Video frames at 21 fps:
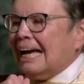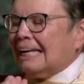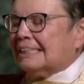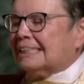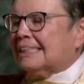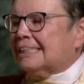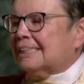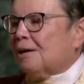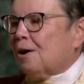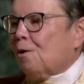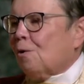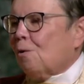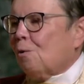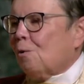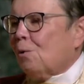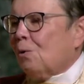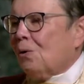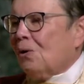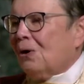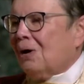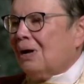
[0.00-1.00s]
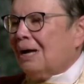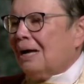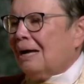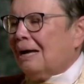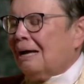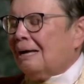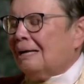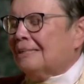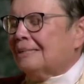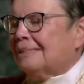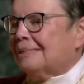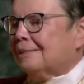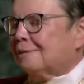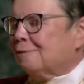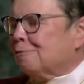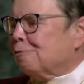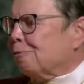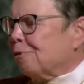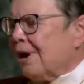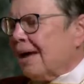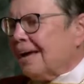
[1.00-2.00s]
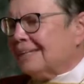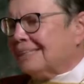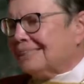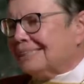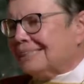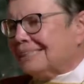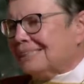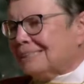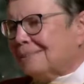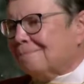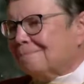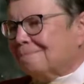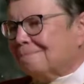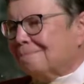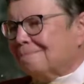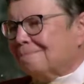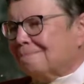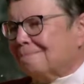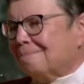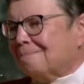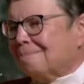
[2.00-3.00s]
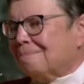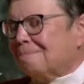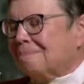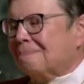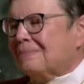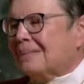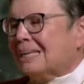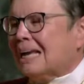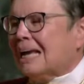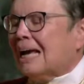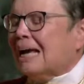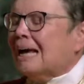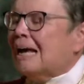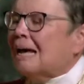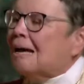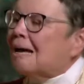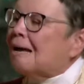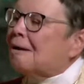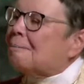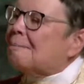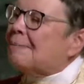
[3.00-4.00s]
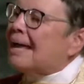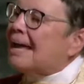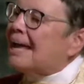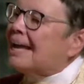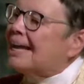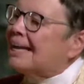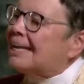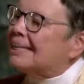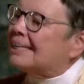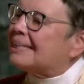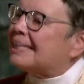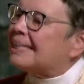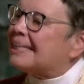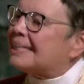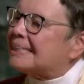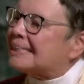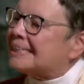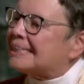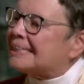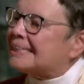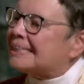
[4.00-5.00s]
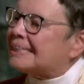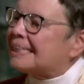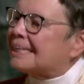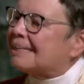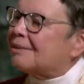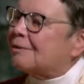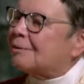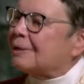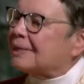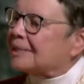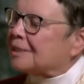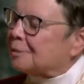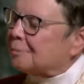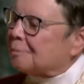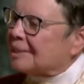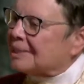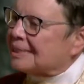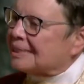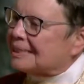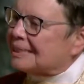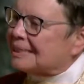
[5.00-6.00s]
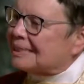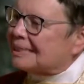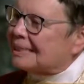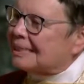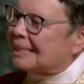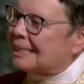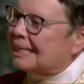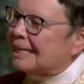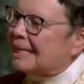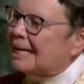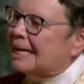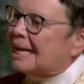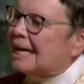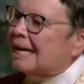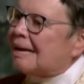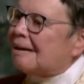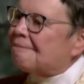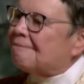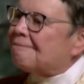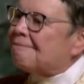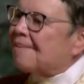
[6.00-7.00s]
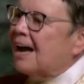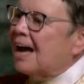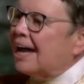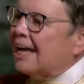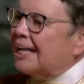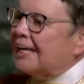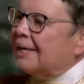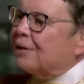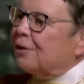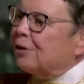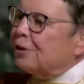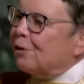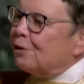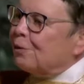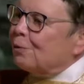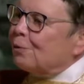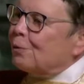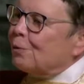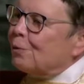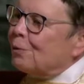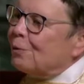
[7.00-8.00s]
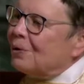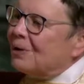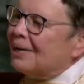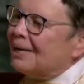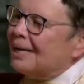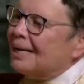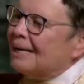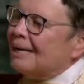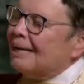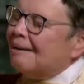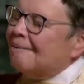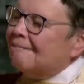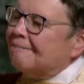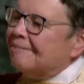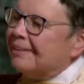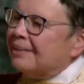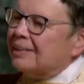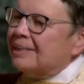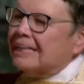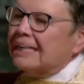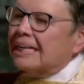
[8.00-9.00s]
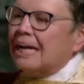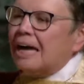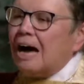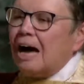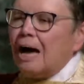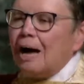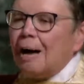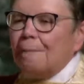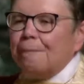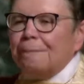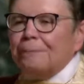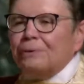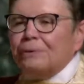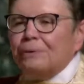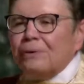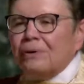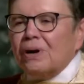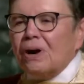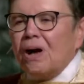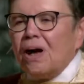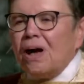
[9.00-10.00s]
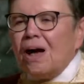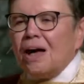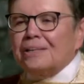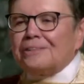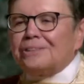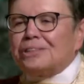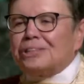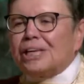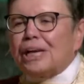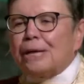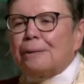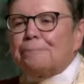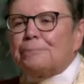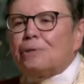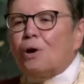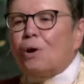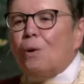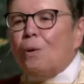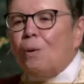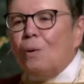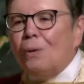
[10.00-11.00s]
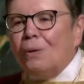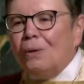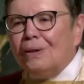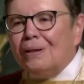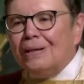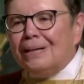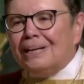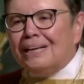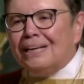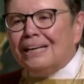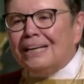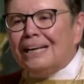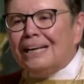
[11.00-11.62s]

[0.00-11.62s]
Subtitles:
And so, dear friends, may this Christmas find you filling up your God-shaped hole